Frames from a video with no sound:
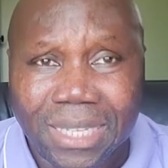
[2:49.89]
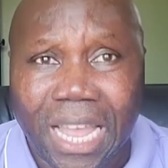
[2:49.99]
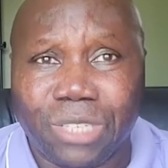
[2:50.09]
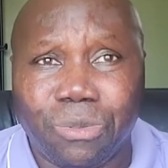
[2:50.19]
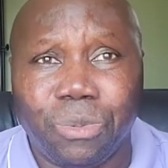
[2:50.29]

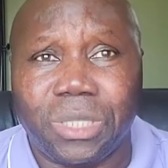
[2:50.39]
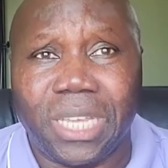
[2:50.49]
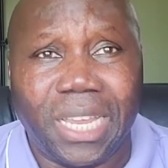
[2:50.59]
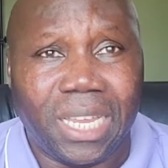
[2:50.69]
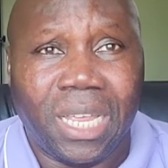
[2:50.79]
That's what we're
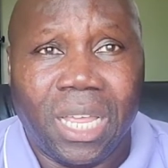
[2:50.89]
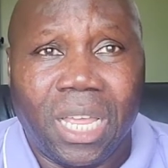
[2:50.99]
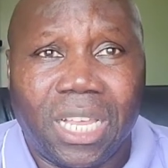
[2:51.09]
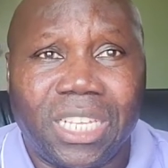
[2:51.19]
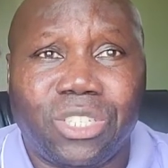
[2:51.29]
seeing.
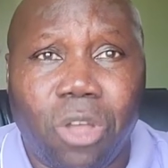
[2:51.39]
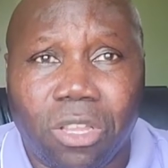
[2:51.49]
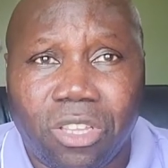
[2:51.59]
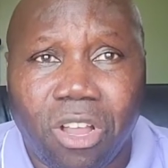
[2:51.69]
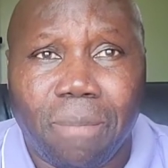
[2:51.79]
And let's
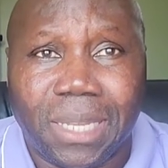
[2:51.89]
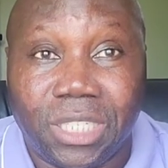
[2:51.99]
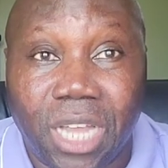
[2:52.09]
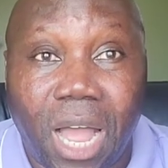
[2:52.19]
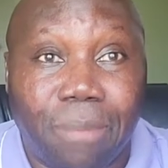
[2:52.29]
go and talk
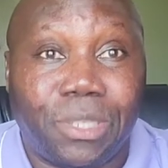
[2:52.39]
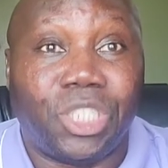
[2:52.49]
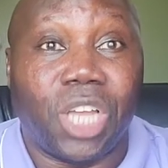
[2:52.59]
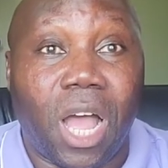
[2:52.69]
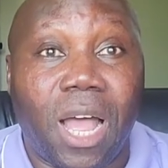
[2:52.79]
about jobs.
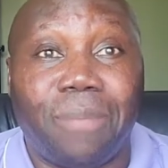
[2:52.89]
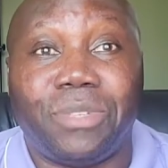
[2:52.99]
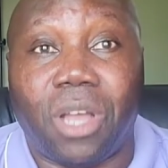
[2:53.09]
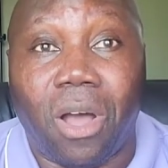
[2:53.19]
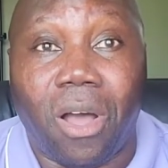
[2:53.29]

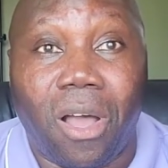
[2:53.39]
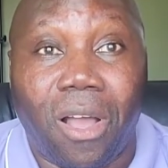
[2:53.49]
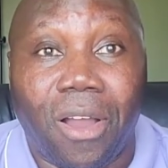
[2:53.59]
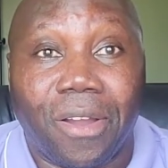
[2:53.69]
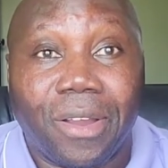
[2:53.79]
Jobs
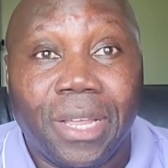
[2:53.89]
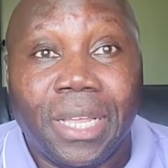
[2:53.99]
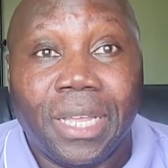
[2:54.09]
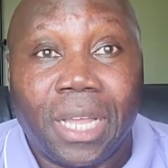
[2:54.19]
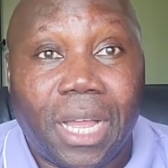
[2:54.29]
are
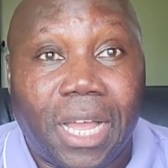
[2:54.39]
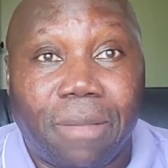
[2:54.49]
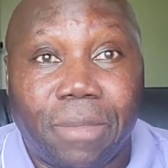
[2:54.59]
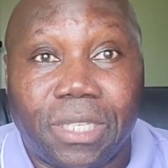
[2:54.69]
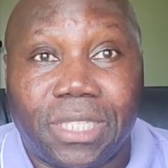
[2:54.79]

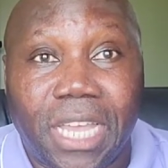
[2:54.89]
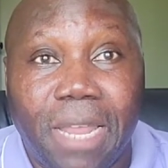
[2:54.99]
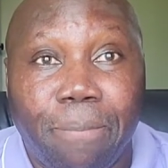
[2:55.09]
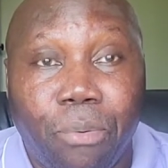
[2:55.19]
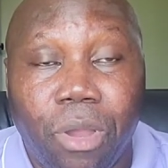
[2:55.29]
um,
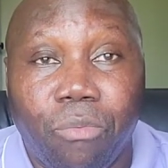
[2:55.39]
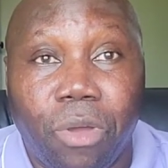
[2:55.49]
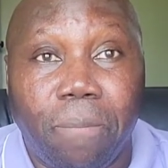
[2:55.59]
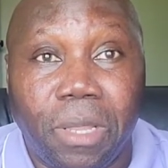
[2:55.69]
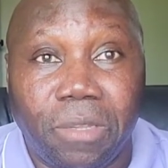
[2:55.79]

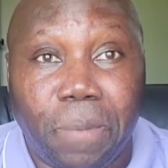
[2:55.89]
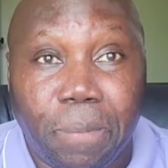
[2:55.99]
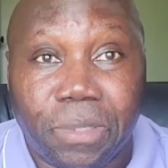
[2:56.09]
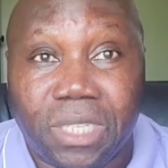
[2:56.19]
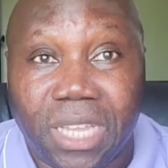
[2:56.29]
10.1 million
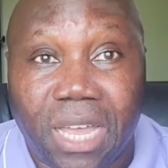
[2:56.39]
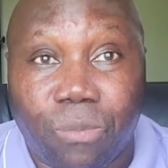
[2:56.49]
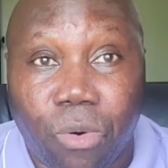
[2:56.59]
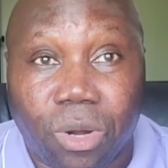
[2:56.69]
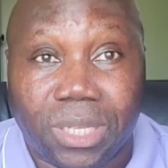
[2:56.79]
people still
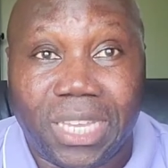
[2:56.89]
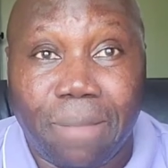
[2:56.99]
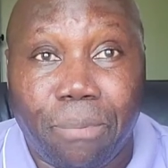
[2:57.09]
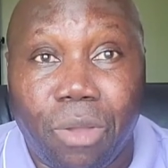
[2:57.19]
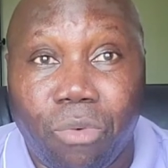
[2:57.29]
out of work.
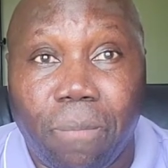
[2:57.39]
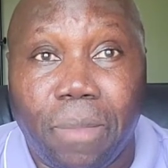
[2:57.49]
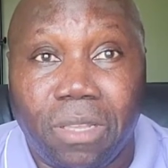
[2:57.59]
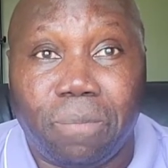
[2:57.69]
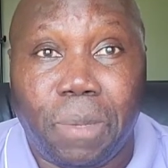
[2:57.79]
10.1
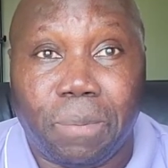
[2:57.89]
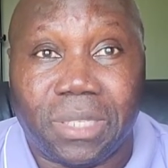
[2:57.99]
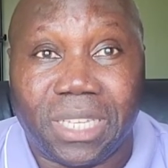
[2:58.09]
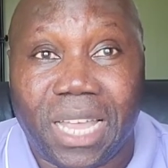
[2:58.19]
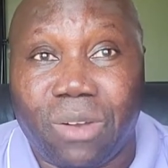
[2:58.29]
million people
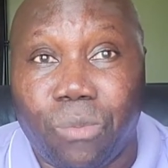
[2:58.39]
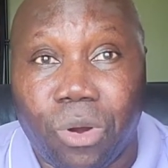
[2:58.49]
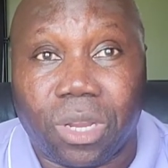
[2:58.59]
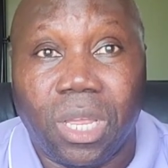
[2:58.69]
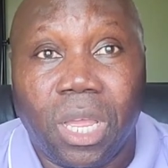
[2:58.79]
still out of
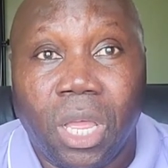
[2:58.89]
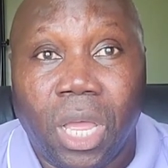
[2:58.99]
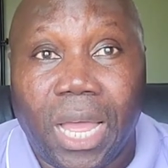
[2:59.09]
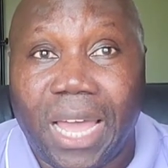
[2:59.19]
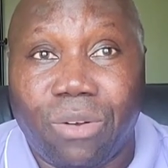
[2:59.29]
work.
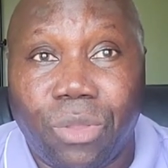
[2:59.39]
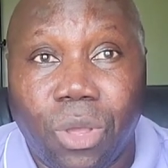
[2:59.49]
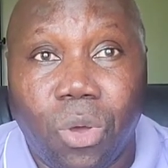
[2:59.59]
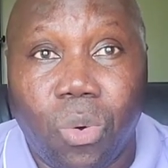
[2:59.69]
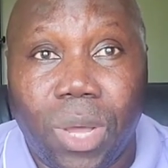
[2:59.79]
I don't
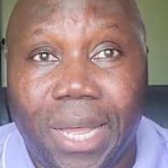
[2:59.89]
know.